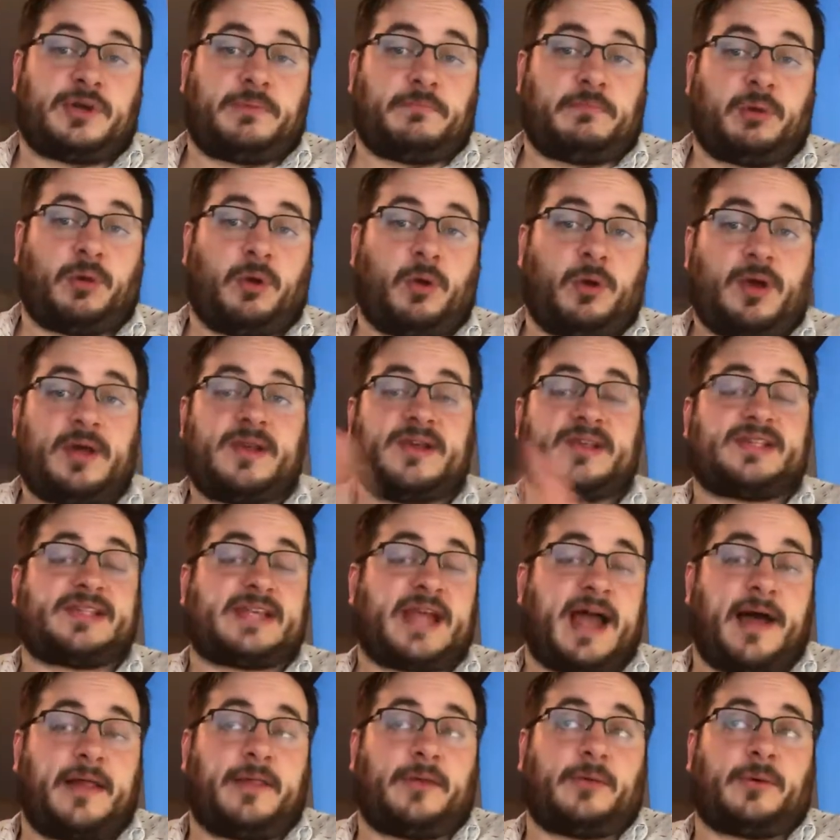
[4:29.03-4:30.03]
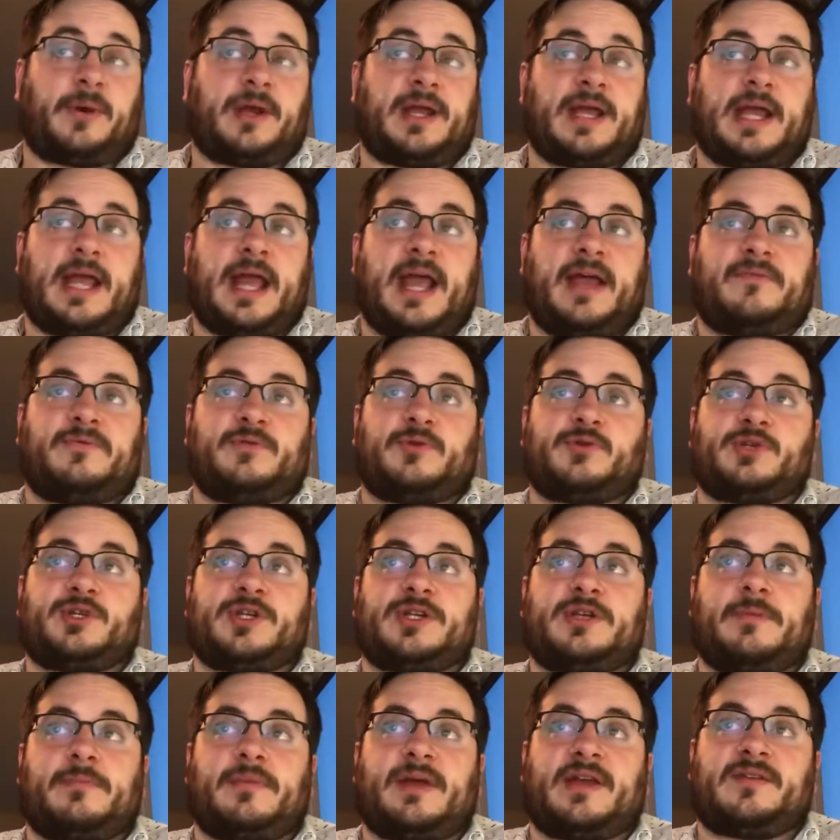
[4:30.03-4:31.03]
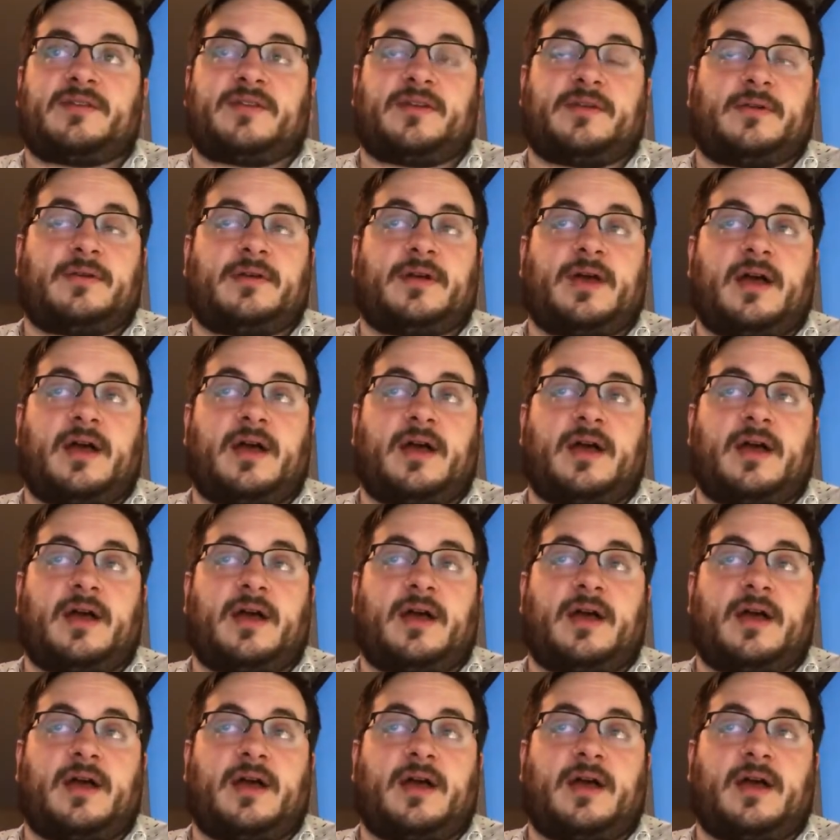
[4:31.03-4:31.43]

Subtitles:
employee salary at Virginia Mason,